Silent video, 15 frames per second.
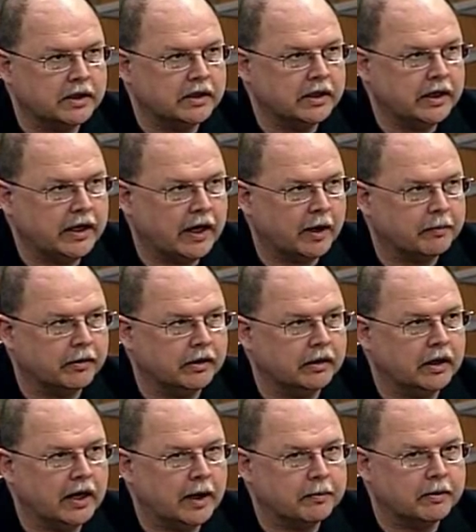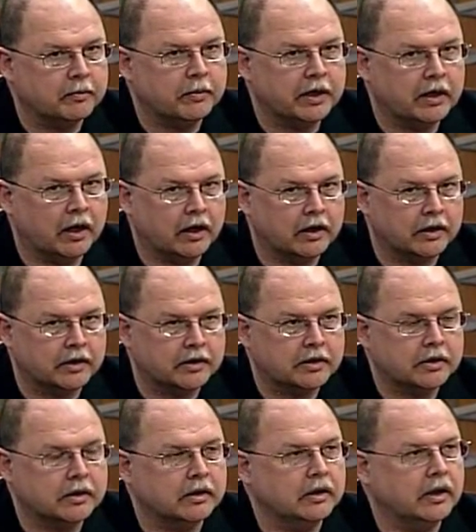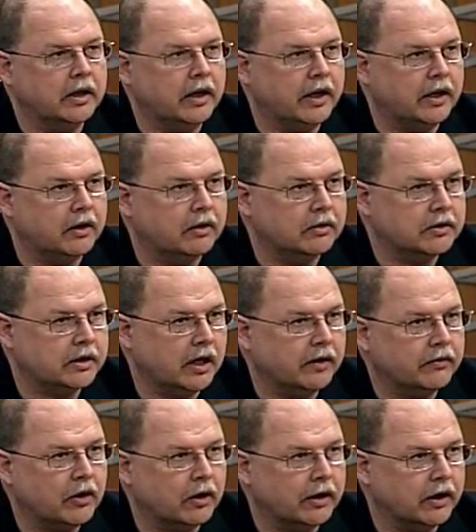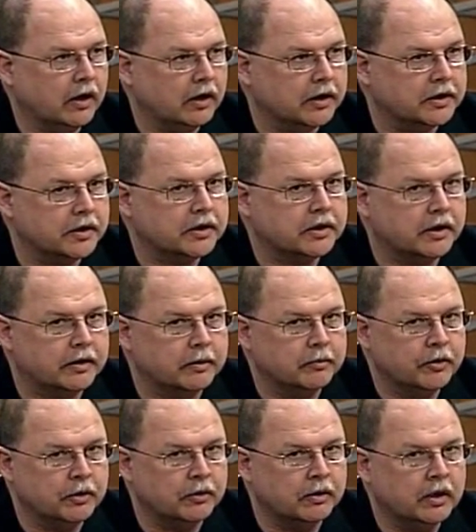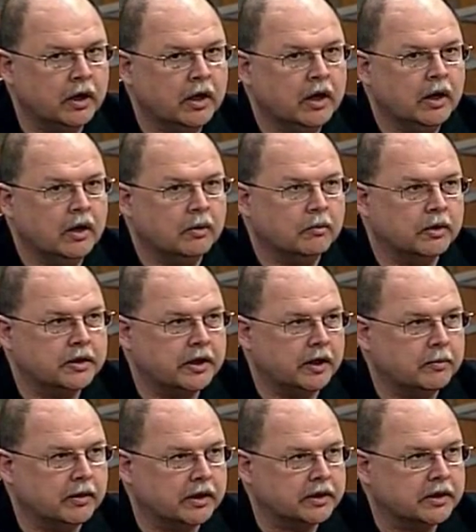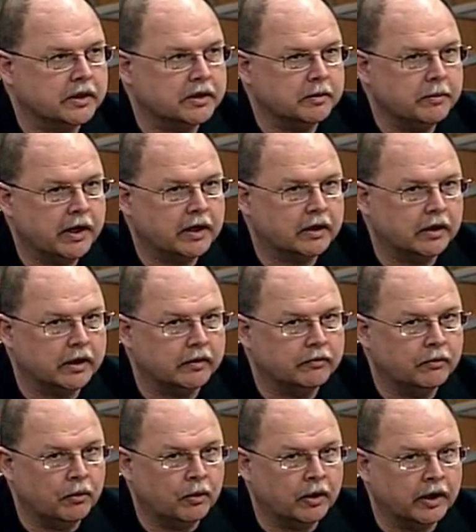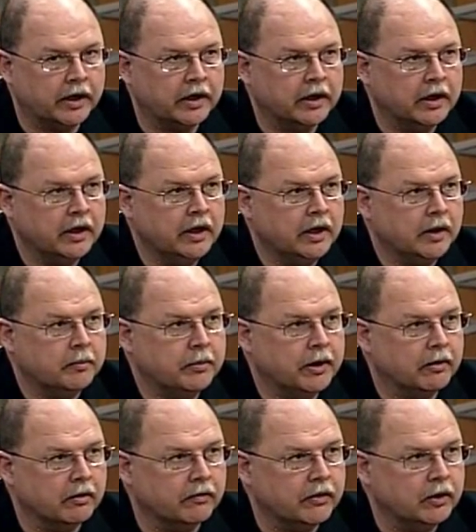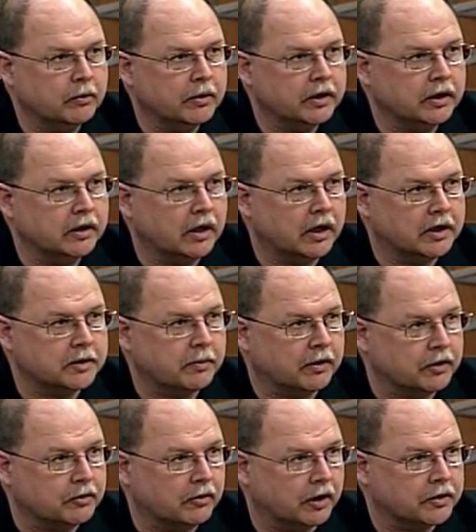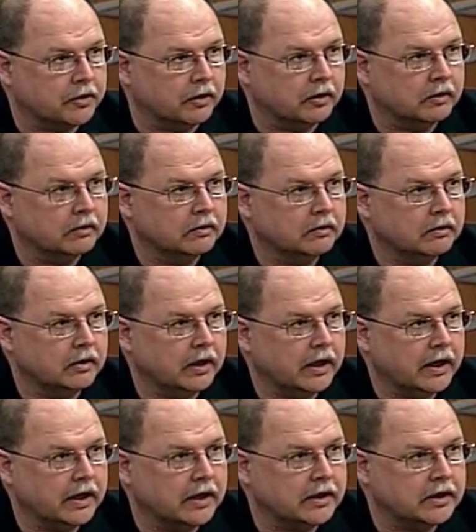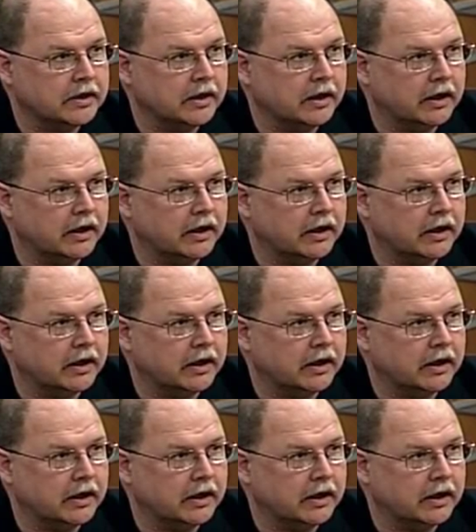that did happen happened because a staff cardiologist, Dr. Moon, was able to systematically avoid peer review within the hospital structure. And